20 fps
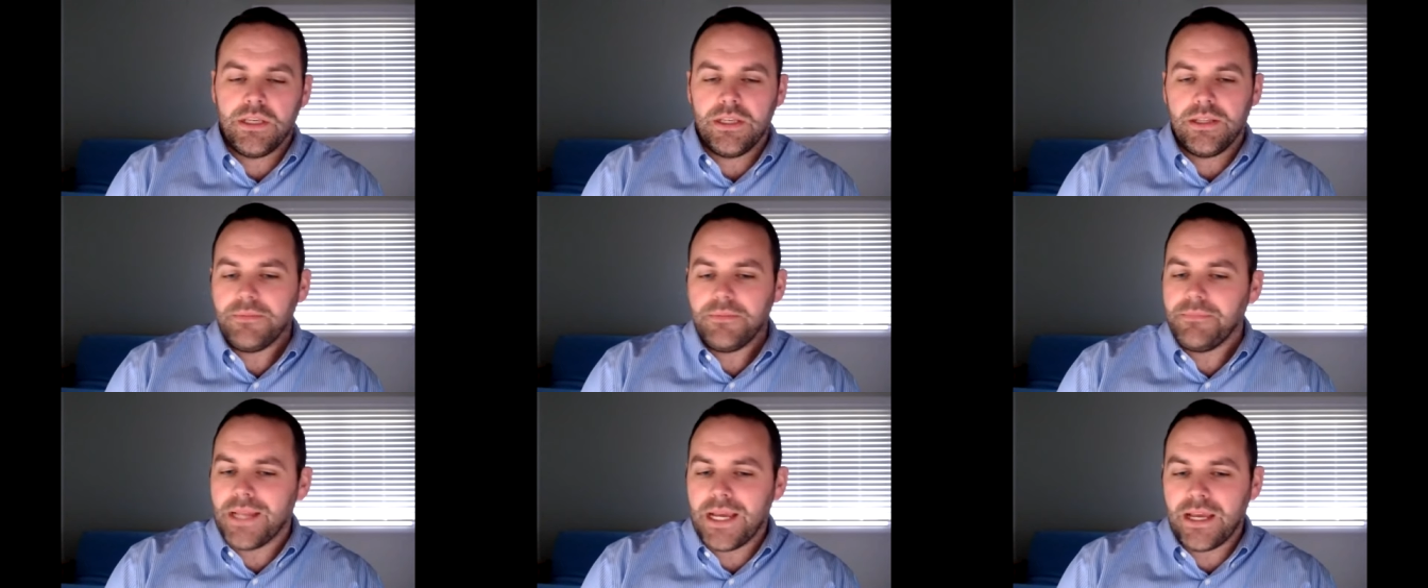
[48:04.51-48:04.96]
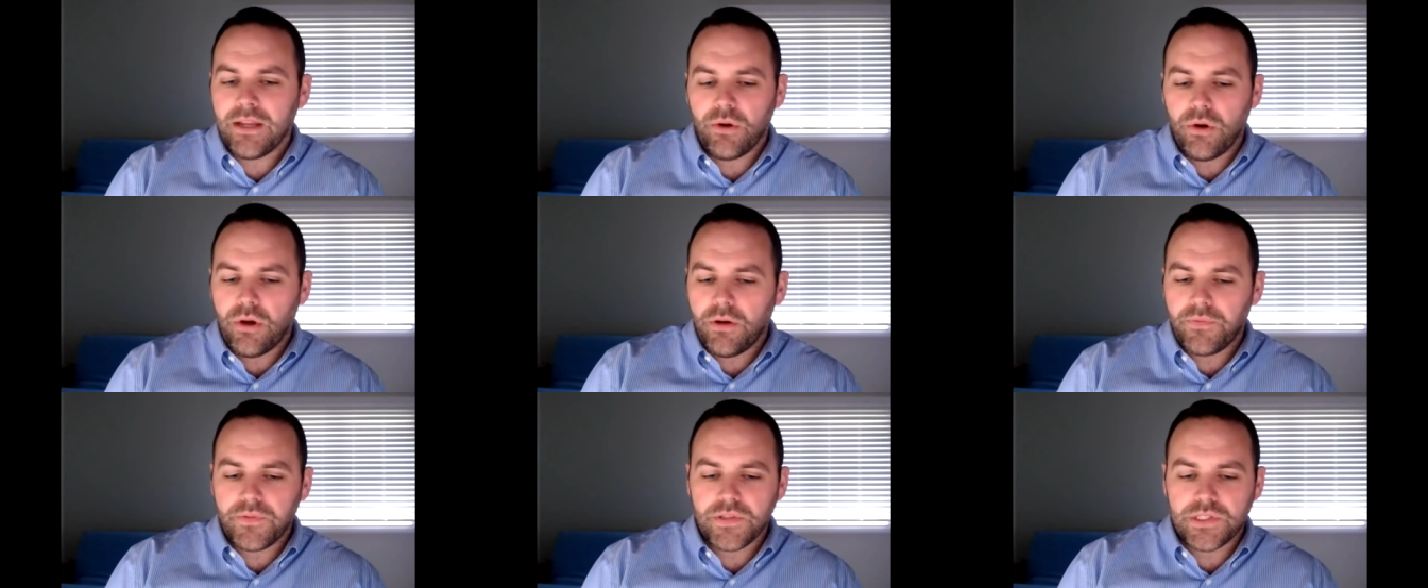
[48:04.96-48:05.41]
Not
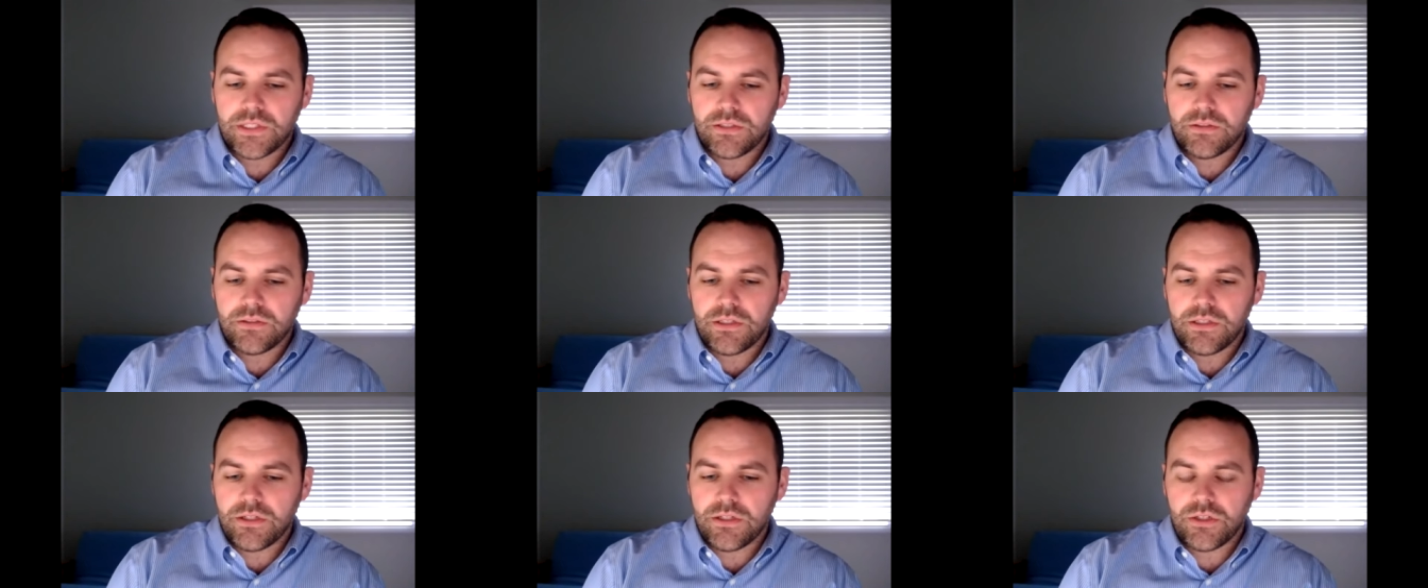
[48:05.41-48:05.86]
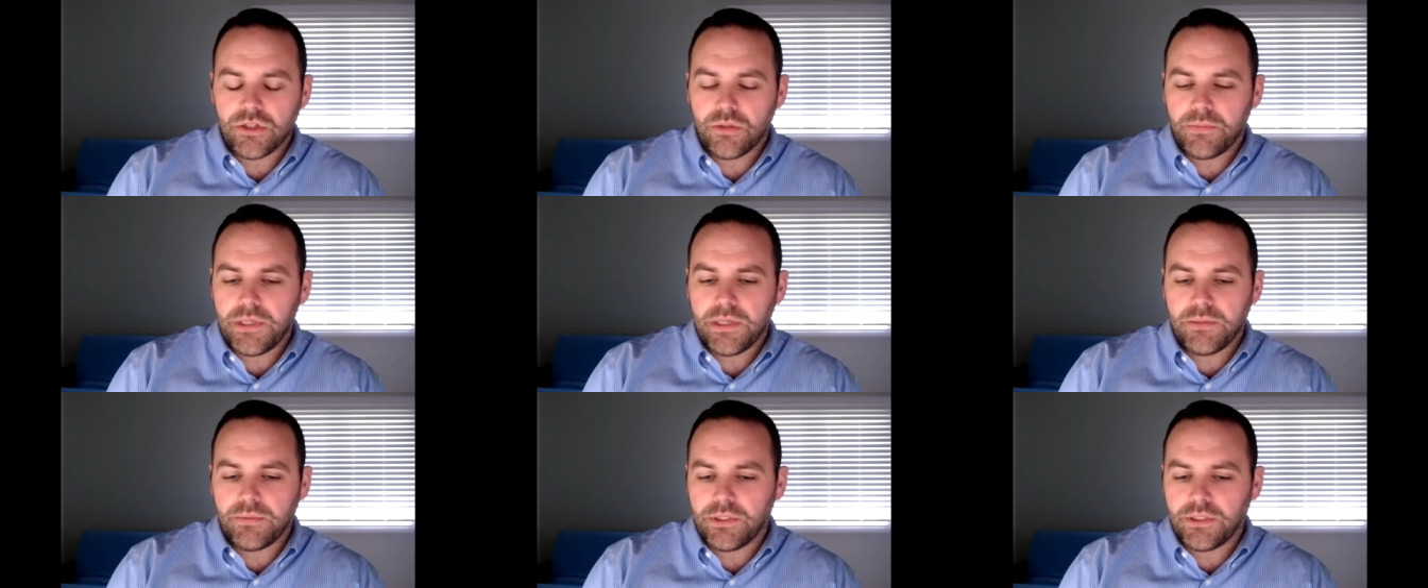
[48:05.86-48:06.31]
all facilities you'll
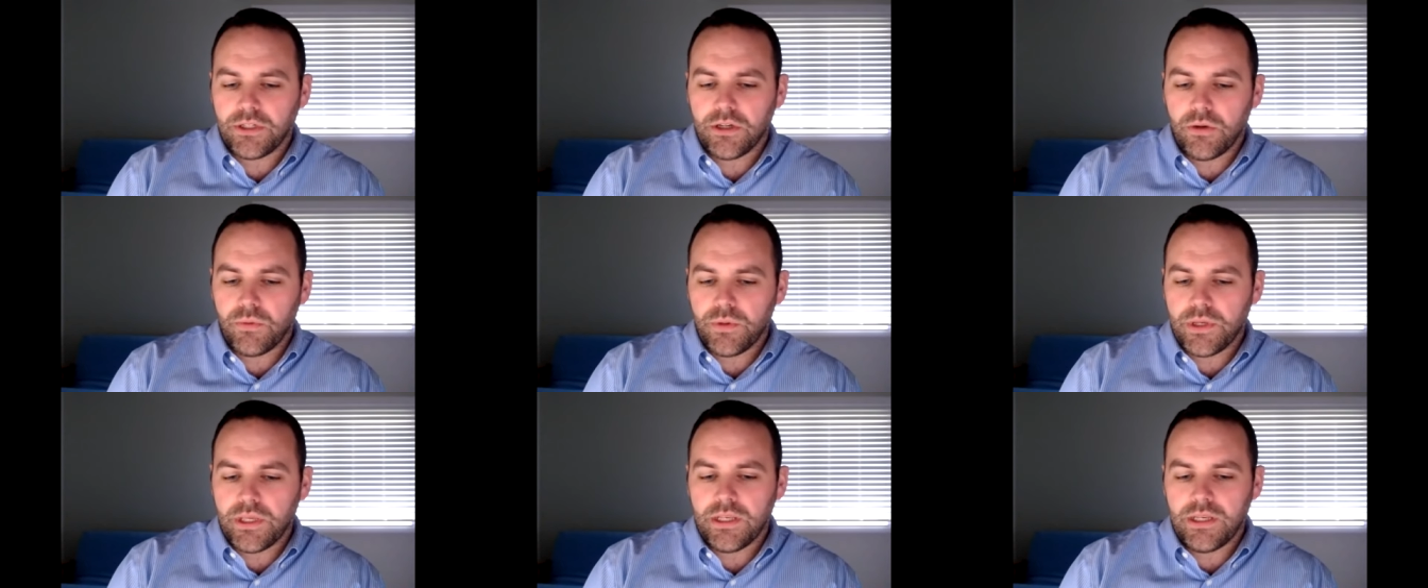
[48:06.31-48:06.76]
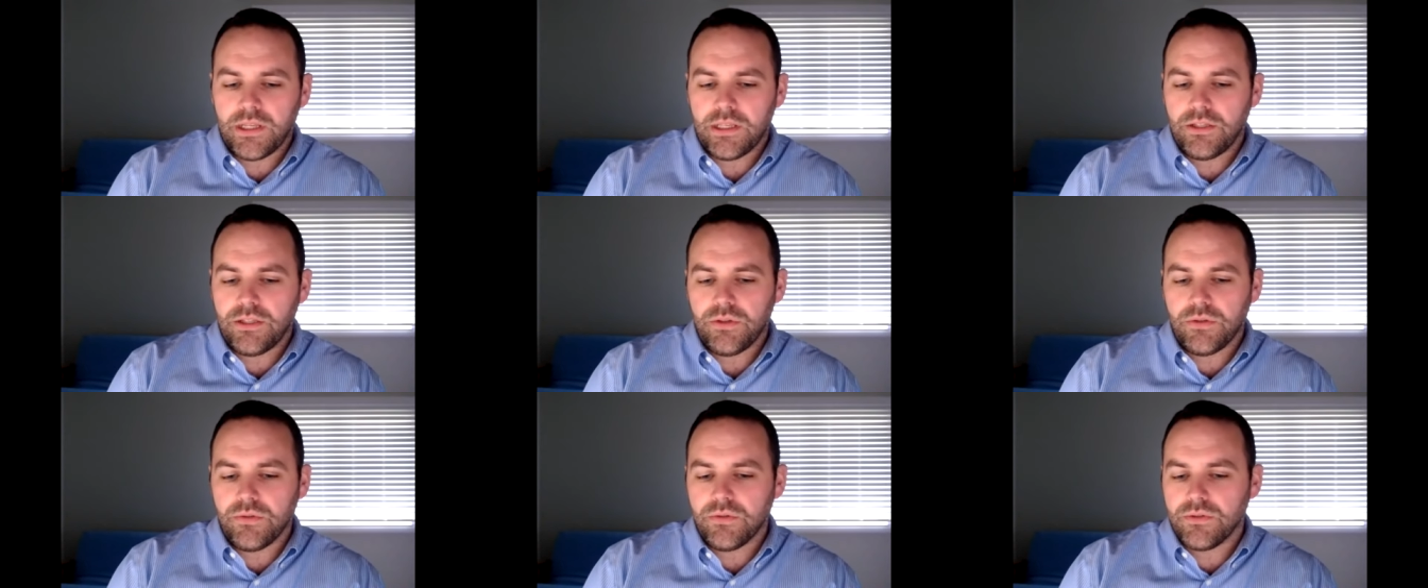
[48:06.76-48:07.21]
be able to go in and
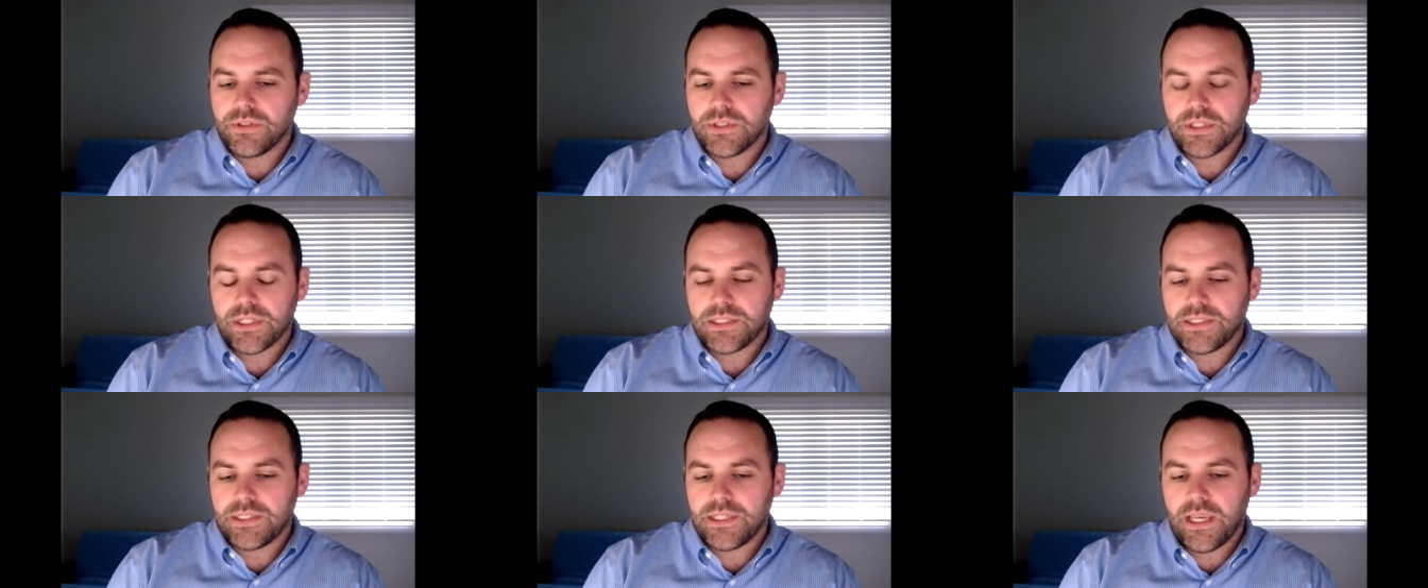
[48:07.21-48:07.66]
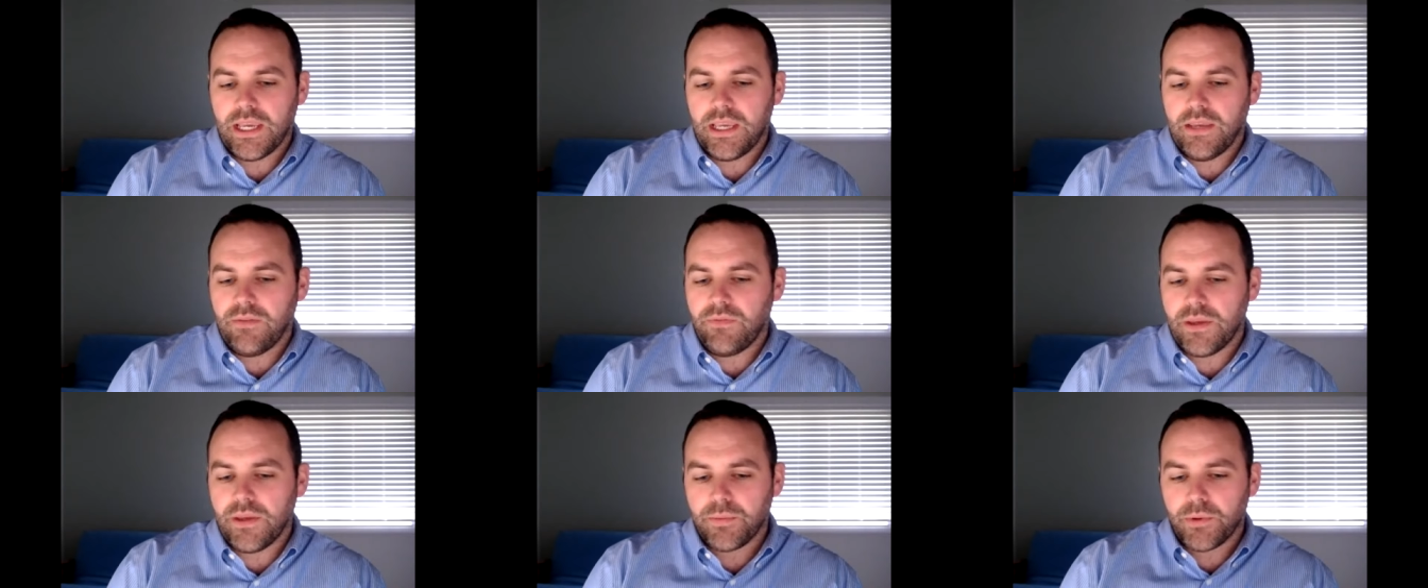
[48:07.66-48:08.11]
use, let's say,
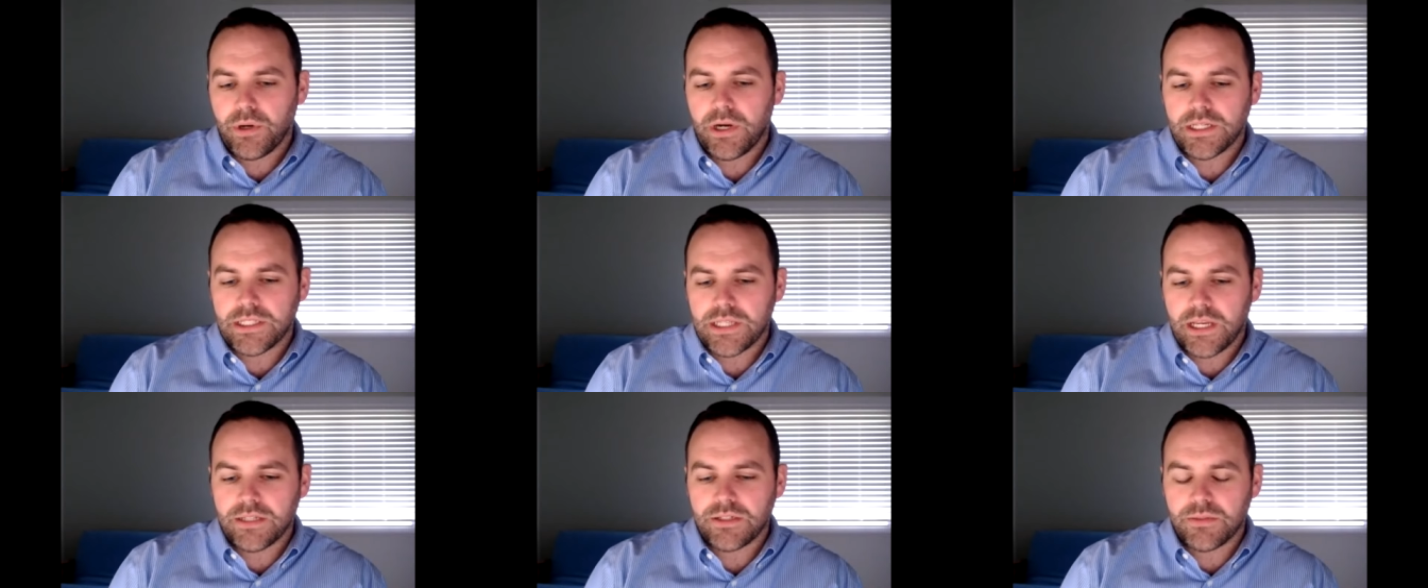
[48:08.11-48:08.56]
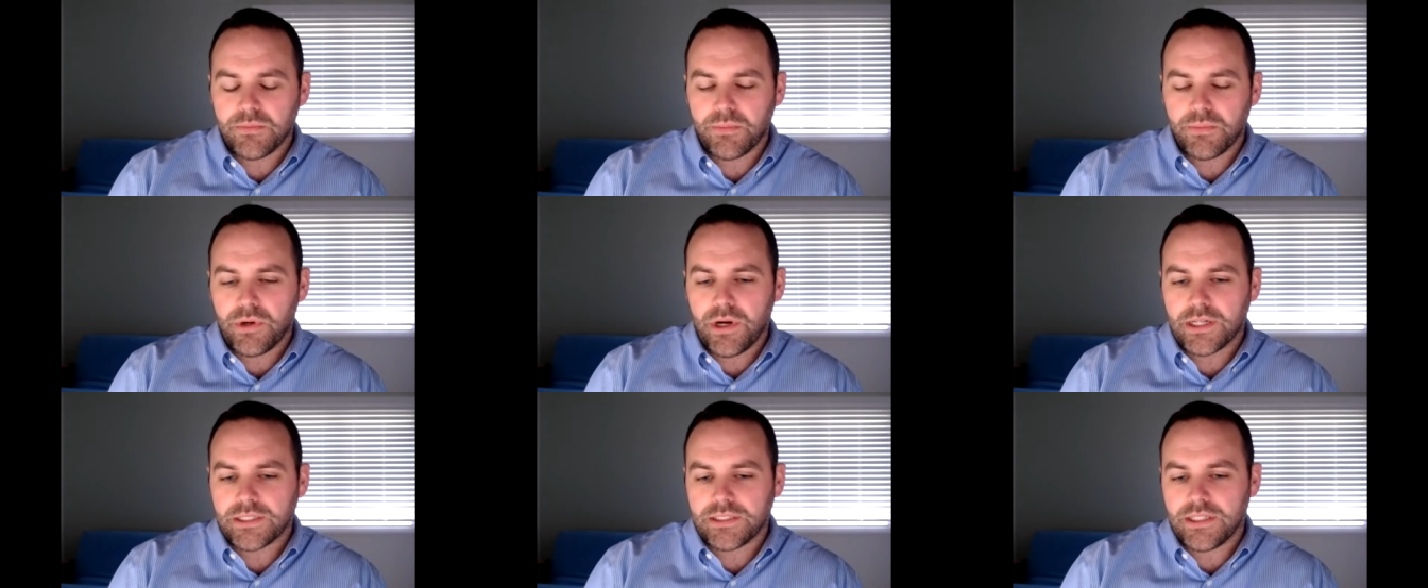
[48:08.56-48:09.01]
vaporized hydrogen
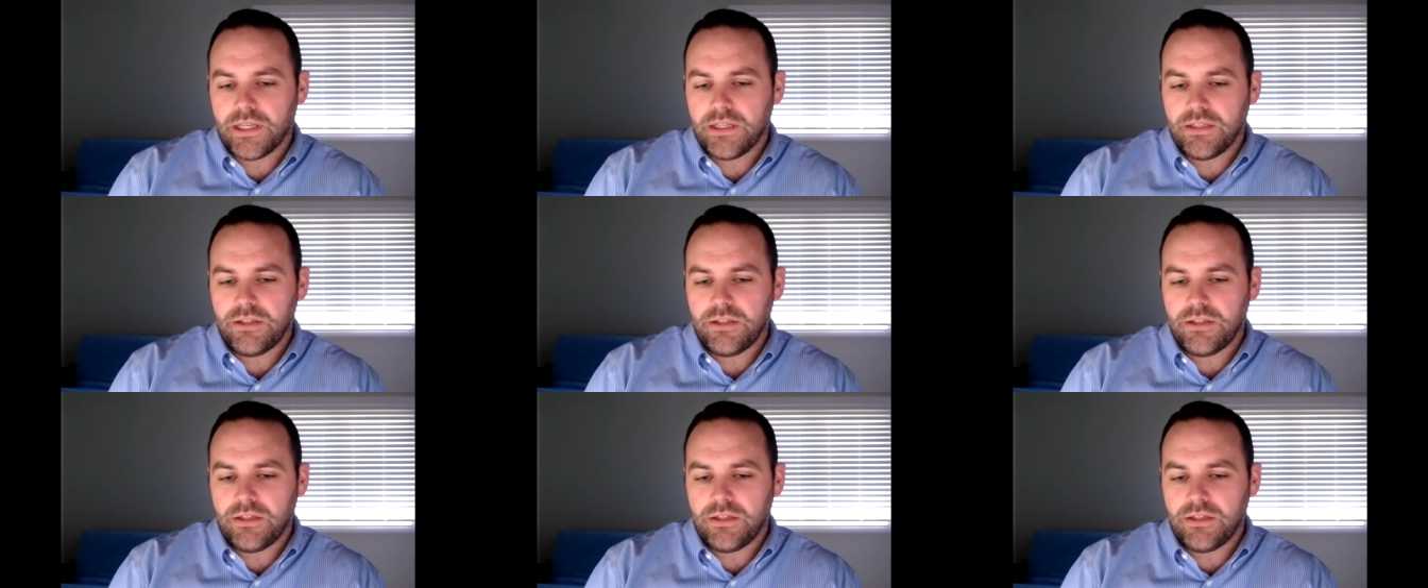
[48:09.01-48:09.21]
peroxide.